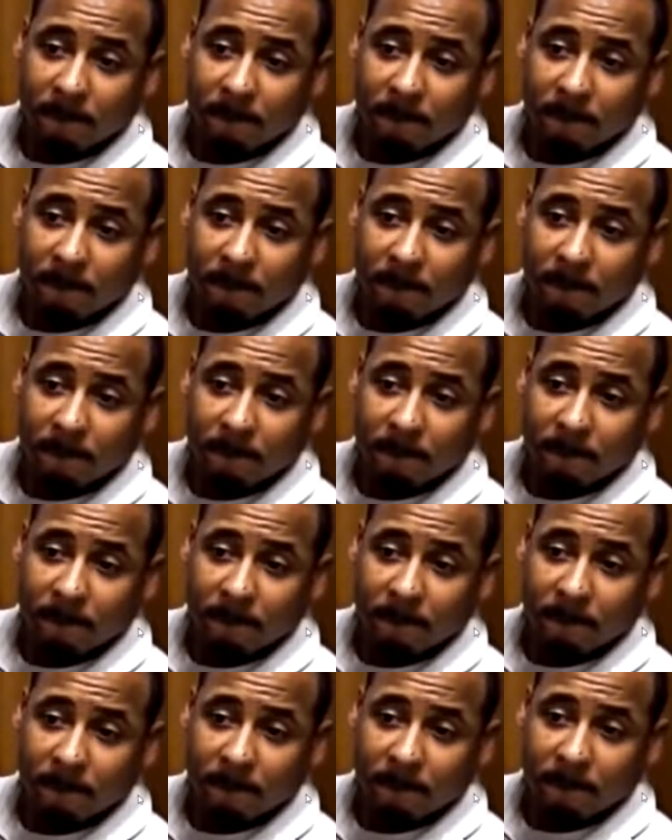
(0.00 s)

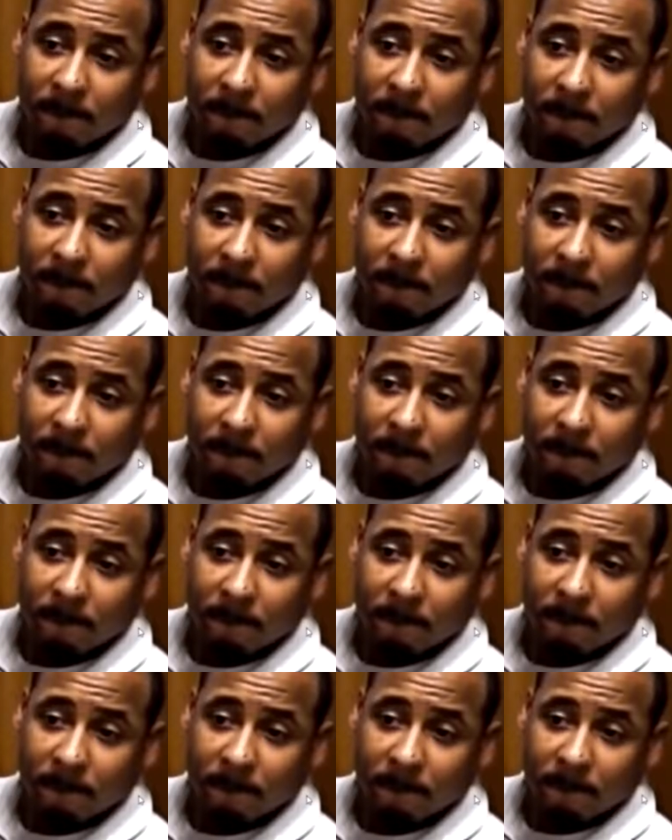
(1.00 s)

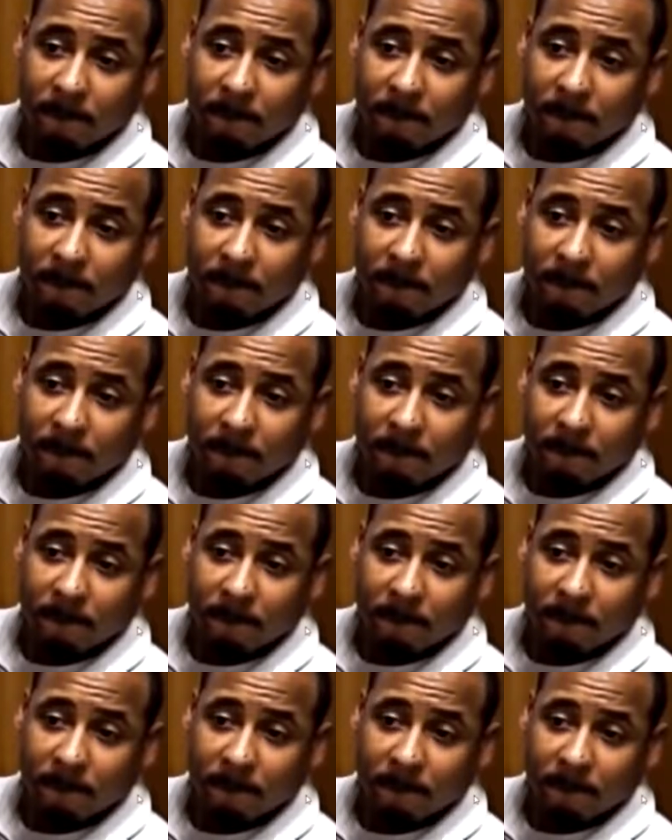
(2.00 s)

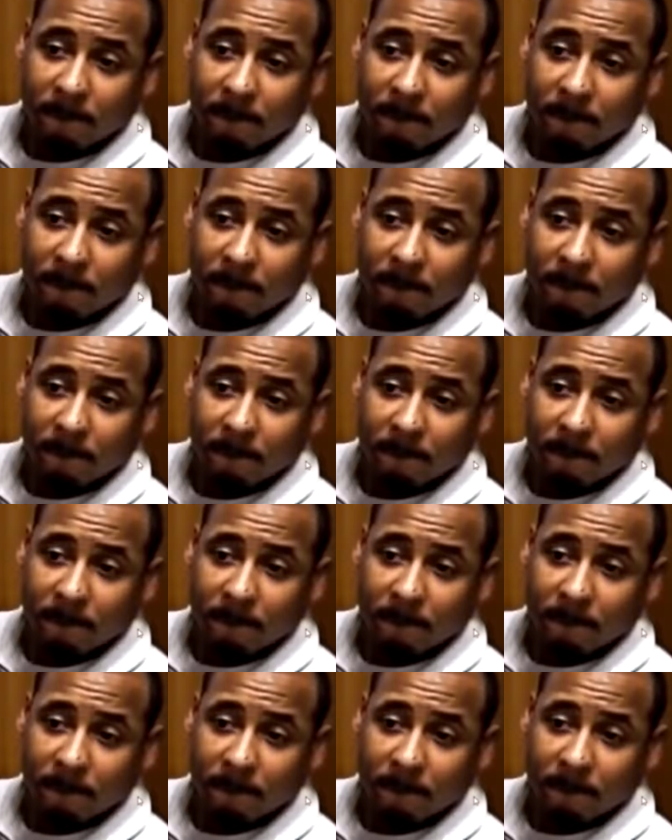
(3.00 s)

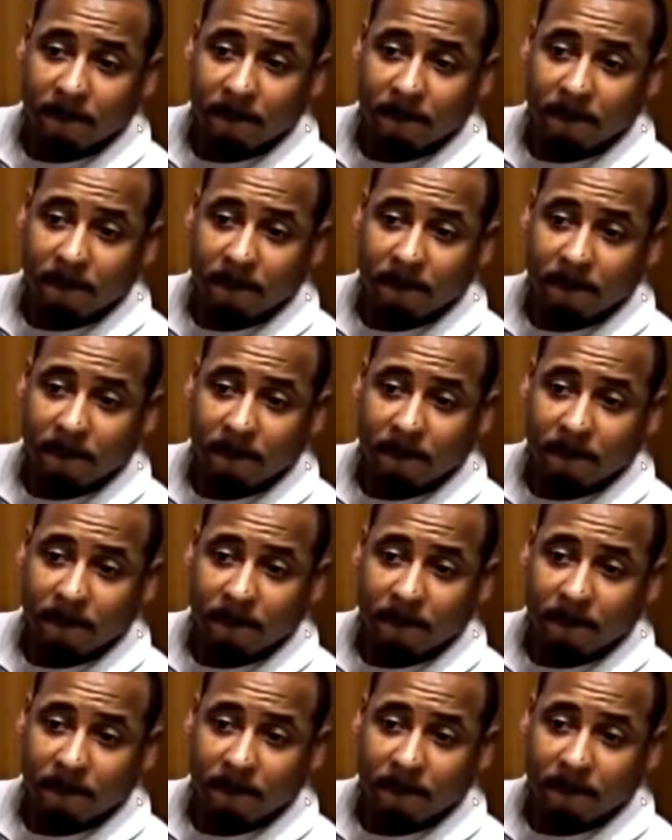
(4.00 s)

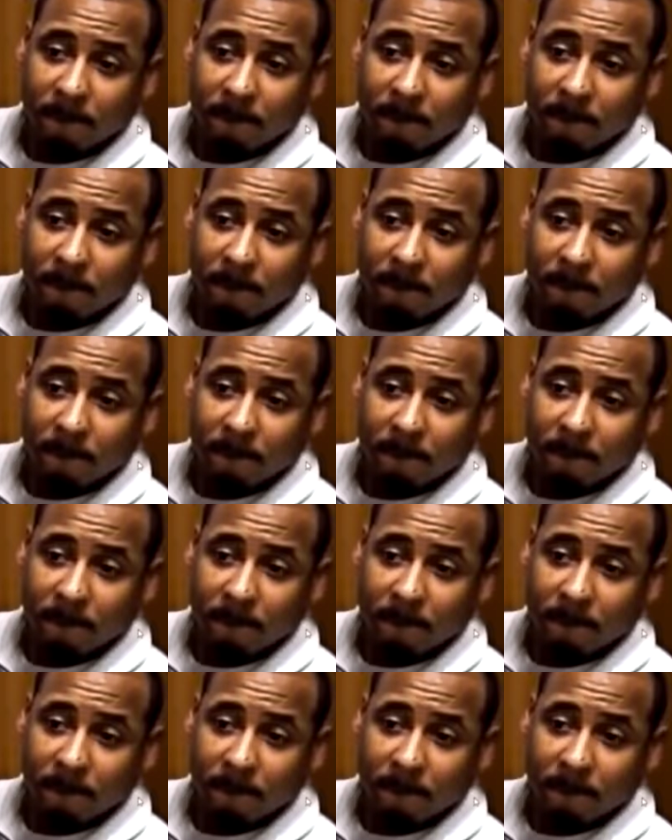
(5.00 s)

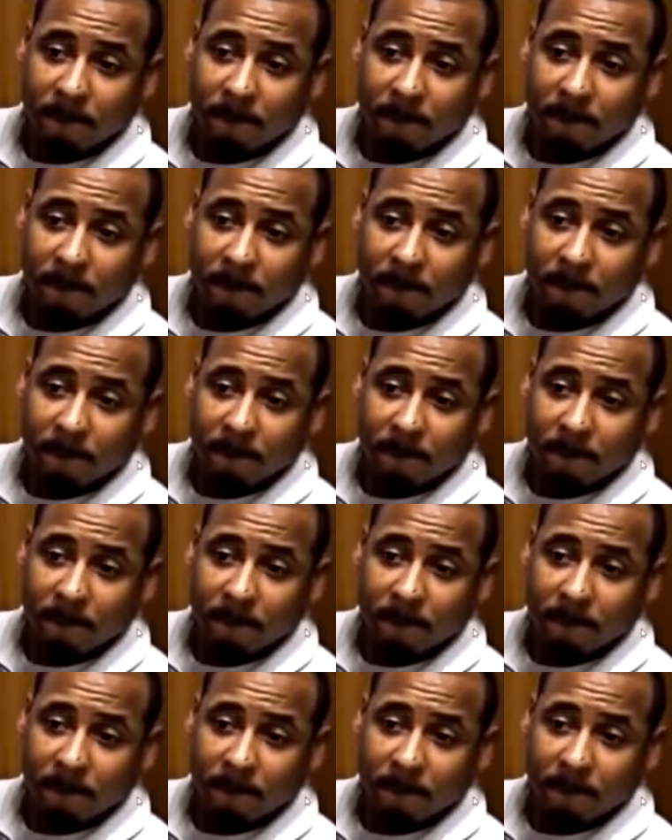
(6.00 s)

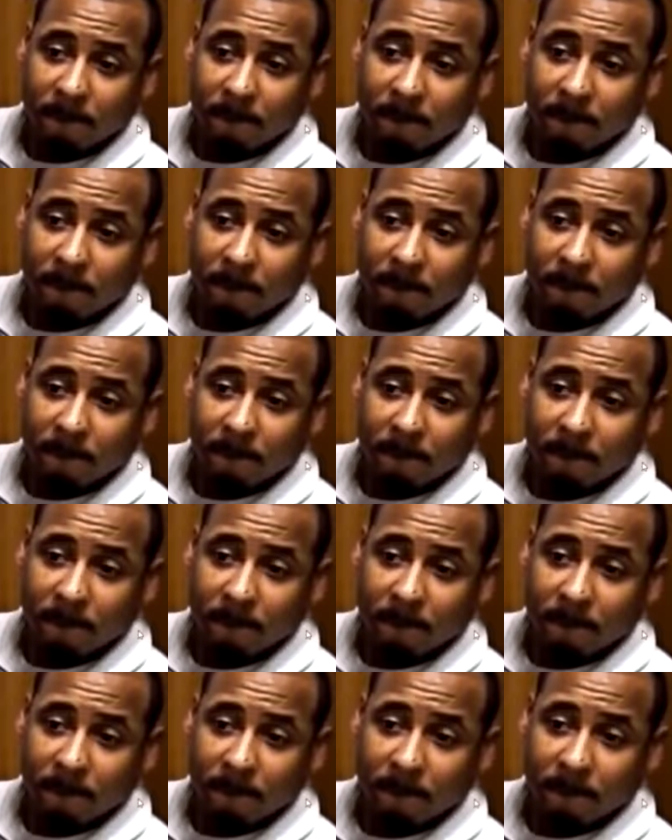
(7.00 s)

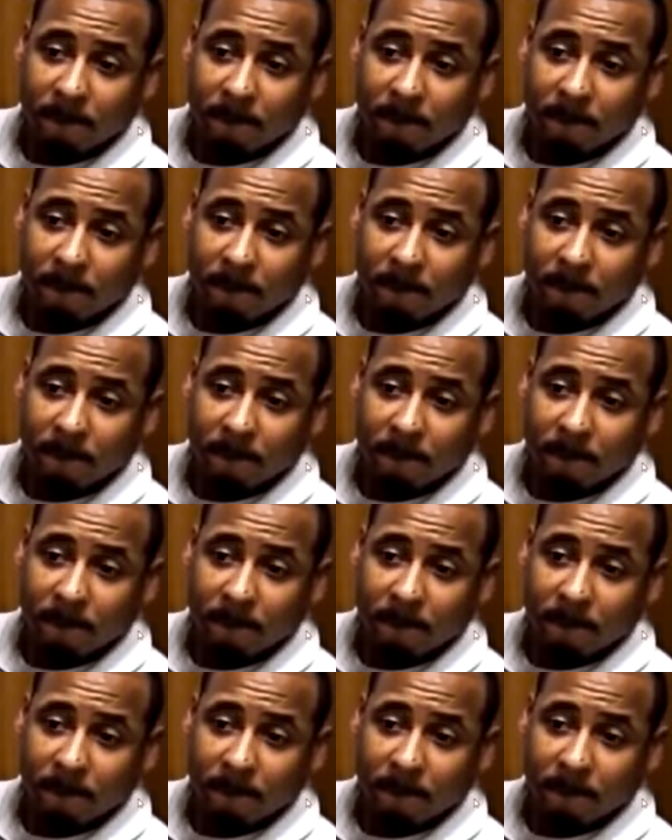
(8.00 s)
The person shown says nothing.